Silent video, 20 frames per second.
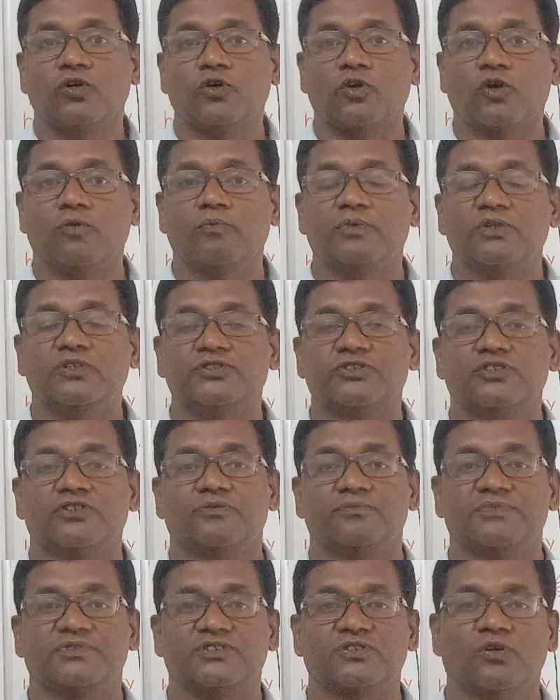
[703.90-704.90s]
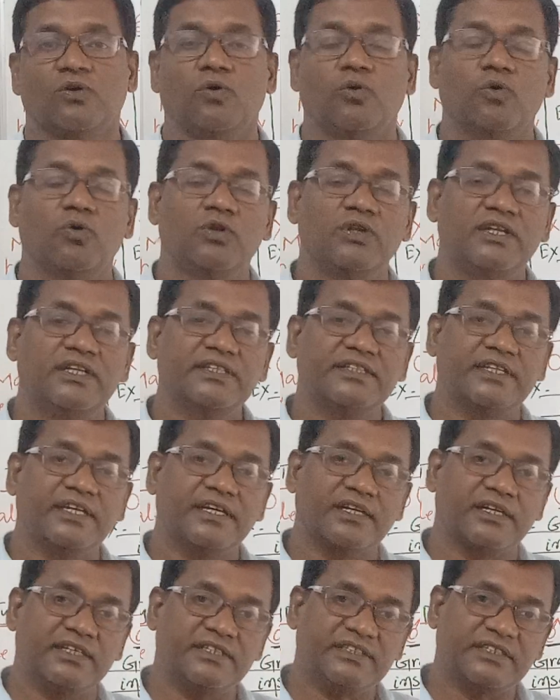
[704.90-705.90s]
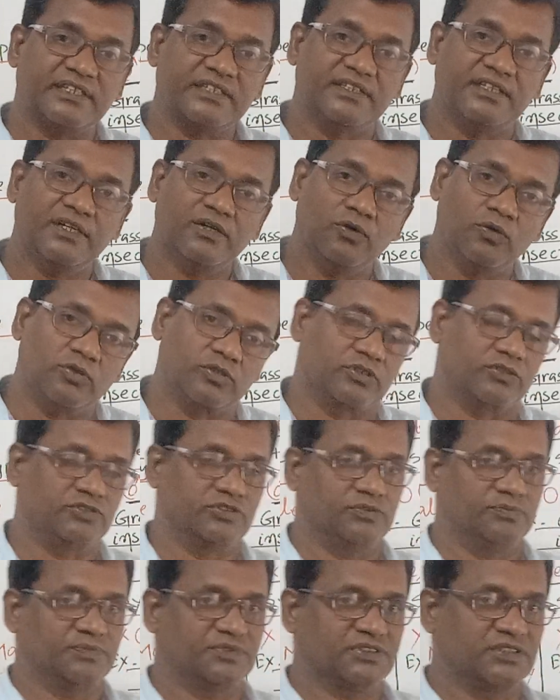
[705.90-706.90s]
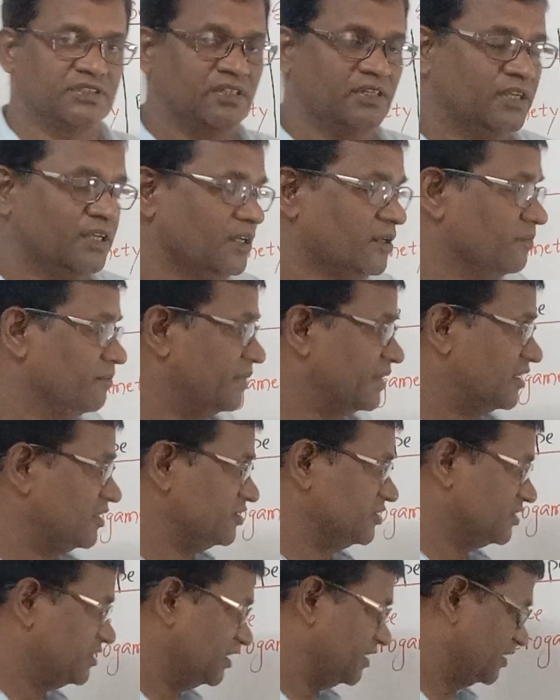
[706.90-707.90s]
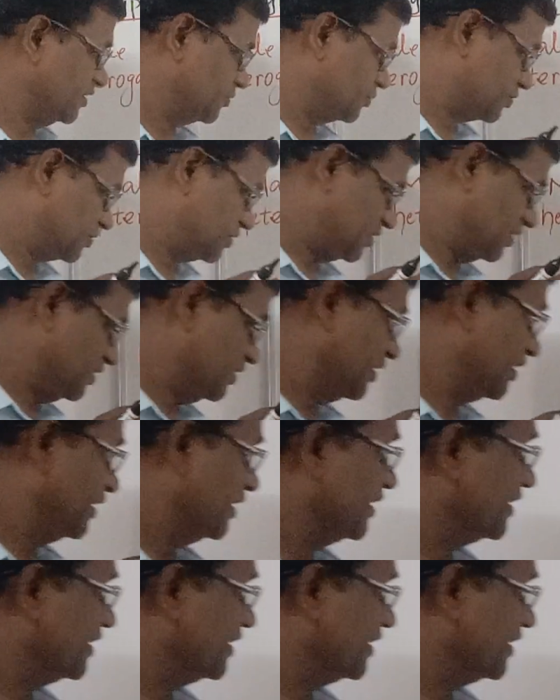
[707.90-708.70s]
chromosomes. Only they contain the autosomes. Because here you see,